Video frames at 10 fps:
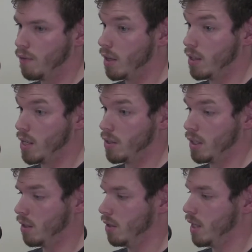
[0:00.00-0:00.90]

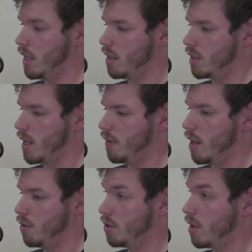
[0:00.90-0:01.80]
fantastic to see, is that
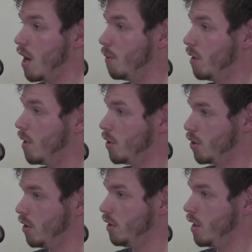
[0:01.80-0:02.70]
they'll start with a
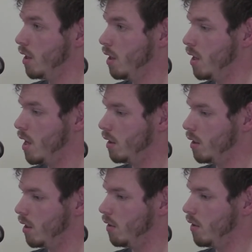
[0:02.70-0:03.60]
one-shot,
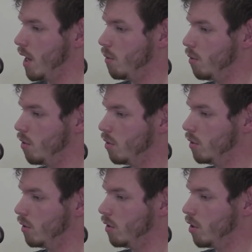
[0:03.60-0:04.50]
then they
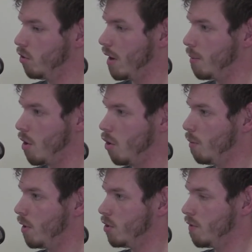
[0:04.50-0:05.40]
will grab a
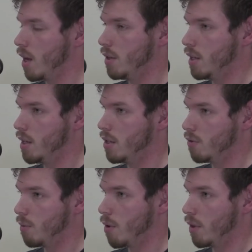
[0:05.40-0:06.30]
whole bunch of ideas
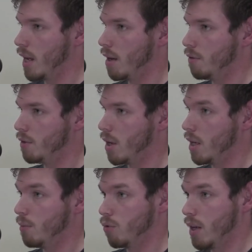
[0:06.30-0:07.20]
from what they've done
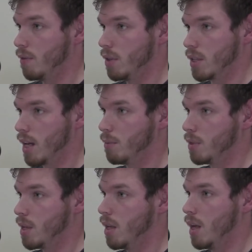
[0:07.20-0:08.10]
in previous
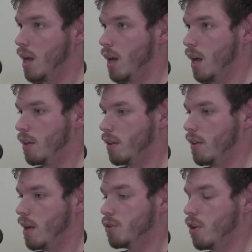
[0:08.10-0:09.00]
games, and
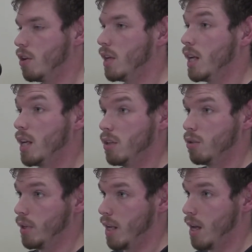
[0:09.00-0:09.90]
then they'll turn it
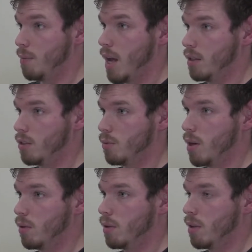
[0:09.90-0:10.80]
into a campaign as
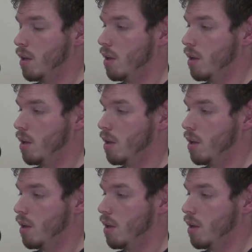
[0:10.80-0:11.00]
well.